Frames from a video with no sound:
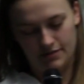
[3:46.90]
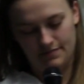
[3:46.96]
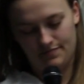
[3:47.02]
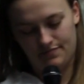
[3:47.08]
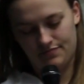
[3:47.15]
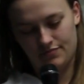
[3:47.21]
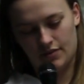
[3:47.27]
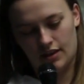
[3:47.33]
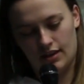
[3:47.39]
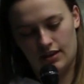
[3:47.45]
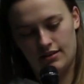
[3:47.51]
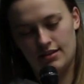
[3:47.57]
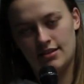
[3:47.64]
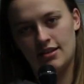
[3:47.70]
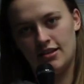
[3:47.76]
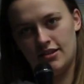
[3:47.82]
one.
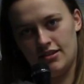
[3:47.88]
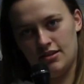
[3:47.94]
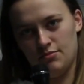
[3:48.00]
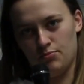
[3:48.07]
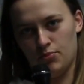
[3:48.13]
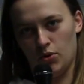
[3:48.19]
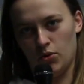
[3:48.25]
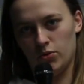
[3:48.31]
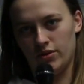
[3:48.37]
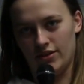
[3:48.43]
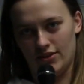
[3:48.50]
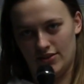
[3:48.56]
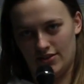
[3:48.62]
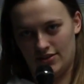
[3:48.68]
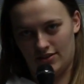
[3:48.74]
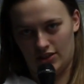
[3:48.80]
This is the
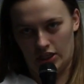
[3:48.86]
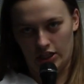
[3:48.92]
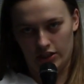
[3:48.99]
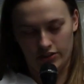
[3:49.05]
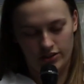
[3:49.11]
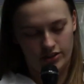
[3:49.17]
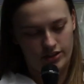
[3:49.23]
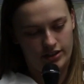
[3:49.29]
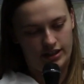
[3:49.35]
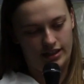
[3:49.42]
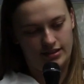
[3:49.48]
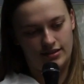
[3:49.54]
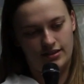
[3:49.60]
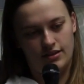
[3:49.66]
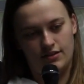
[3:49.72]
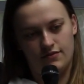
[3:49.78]
boldest color.
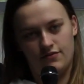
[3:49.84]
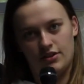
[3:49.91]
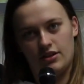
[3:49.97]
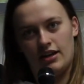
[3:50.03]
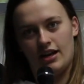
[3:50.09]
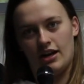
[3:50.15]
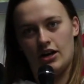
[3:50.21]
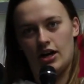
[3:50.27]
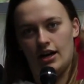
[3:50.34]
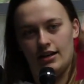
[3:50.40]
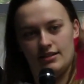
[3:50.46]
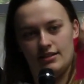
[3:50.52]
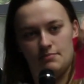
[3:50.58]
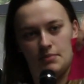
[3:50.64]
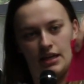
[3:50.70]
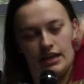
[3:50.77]
It's a very
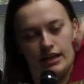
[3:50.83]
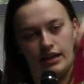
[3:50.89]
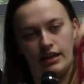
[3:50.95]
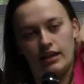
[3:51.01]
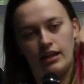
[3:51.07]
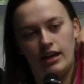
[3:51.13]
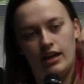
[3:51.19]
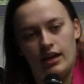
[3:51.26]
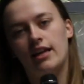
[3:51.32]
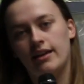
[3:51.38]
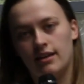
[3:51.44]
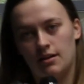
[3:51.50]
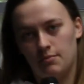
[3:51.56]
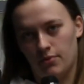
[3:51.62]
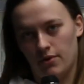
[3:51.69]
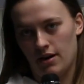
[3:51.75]
hot pink. I
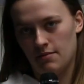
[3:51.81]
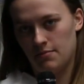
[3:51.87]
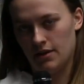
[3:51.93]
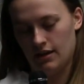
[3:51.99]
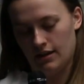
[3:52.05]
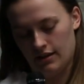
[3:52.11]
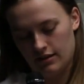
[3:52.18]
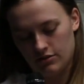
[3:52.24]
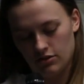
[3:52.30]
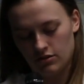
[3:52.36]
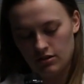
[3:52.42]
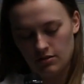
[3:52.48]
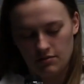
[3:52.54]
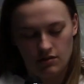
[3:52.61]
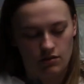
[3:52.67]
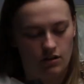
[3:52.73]
like a bright pink,
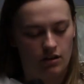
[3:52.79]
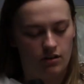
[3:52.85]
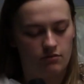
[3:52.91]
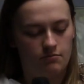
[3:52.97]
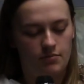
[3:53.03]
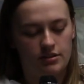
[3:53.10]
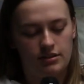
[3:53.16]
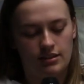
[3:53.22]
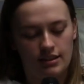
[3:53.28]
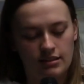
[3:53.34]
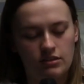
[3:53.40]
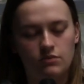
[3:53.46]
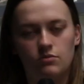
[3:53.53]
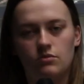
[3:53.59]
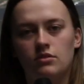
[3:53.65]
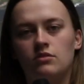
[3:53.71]
don't get me wrong, but
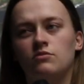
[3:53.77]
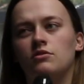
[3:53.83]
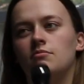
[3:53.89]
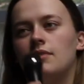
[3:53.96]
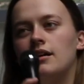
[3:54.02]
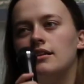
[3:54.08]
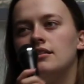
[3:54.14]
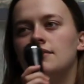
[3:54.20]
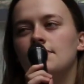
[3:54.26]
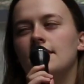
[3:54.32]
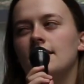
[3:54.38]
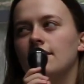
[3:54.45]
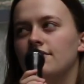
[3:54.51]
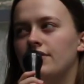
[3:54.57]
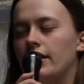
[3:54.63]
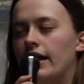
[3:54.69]
this one reminds
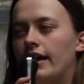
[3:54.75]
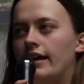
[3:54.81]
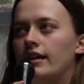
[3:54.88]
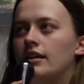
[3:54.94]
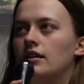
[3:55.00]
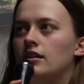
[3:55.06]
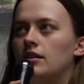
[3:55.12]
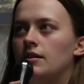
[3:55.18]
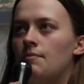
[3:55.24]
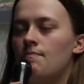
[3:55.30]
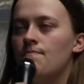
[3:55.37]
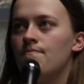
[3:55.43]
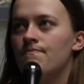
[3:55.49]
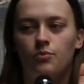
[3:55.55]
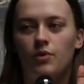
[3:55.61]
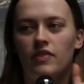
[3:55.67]
me of like
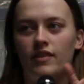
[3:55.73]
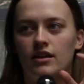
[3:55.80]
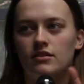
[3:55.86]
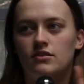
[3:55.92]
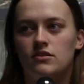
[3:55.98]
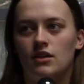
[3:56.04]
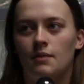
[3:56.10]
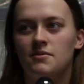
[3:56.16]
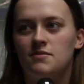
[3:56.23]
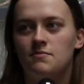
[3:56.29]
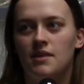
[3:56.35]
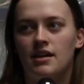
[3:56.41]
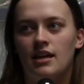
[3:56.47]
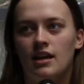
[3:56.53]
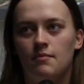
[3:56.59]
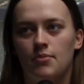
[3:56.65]
when they
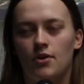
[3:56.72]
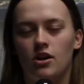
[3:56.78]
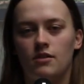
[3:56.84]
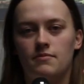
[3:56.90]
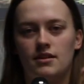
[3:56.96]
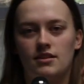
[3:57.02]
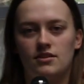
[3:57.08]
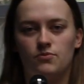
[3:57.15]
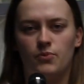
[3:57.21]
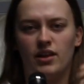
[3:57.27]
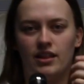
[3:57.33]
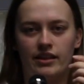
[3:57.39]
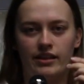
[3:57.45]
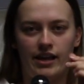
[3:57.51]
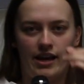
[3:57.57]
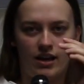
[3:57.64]
stopped making Barbies
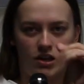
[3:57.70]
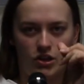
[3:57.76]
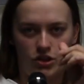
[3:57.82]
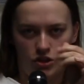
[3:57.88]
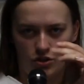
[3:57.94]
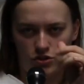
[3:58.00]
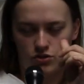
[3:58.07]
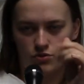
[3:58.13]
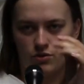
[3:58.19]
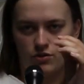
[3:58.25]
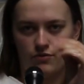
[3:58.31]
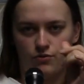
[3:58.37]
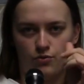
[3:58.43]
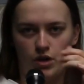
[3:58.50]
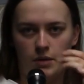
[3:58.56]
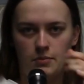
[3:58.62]
with like the
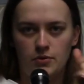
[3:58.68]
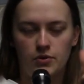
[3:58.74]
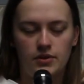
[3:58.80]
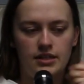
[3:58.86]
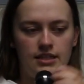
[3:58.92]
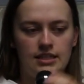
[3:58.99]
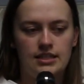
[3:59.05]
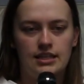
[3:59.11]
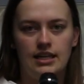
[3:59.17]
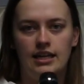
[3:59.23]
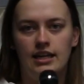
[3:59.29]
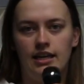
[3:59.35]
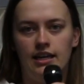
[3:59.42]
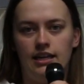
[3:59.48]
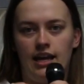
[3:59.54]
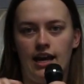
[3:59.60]
sort of rubbery
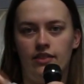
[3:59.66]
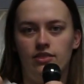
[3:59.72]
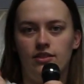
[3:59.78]
skin